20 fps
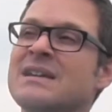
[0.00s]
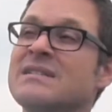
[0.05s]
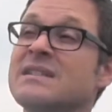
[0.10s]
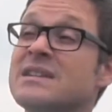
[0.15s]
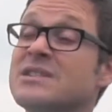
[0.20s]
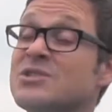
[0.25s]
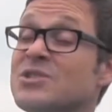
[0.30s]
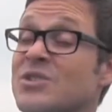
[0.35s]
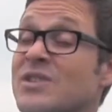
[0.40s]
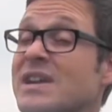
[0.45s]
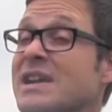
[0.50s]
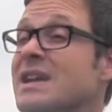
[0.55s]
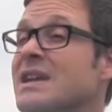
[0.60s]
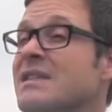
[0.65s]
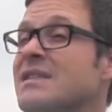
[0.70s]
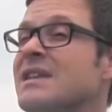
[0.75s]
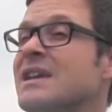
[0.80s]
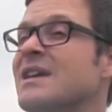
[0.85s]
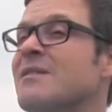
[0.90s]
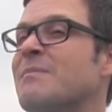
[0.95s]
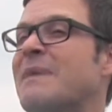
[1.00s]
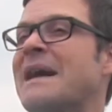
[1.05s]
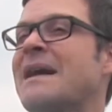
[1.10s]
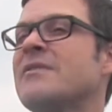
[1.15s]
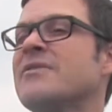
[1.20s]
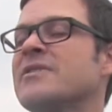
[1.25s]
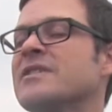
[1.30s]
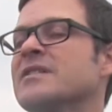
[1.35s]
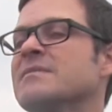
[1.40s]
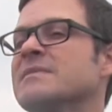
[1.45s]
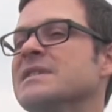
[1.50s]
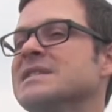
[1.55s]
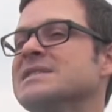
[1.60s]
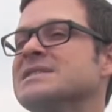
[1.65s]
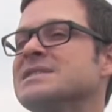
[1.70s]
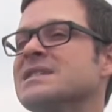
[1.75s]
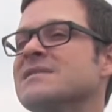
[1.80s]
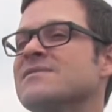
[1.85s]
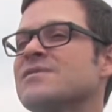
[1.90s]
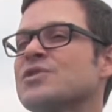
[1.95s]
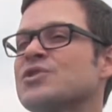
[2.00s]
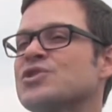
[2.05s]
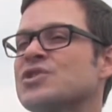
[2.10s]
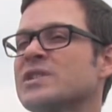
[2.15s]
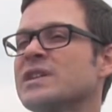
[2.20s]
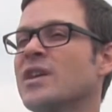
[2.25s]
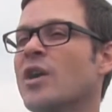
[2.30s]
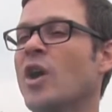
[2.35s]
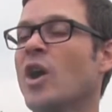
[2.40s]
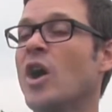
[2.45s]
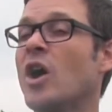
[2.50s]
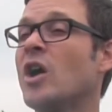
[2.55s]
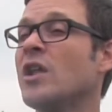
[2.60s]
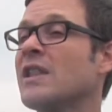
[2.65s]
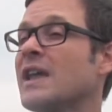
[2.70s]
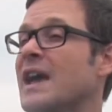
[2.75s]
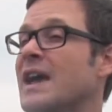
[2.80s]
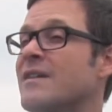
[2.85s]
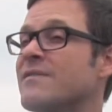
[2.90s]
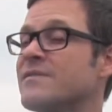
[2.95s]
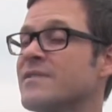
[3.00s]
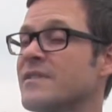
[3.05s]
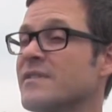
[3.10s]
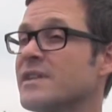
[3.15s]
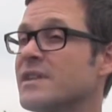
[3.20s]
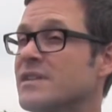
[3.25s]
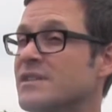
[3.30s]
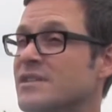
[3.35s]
The intriguing thing about them is they virtually all have very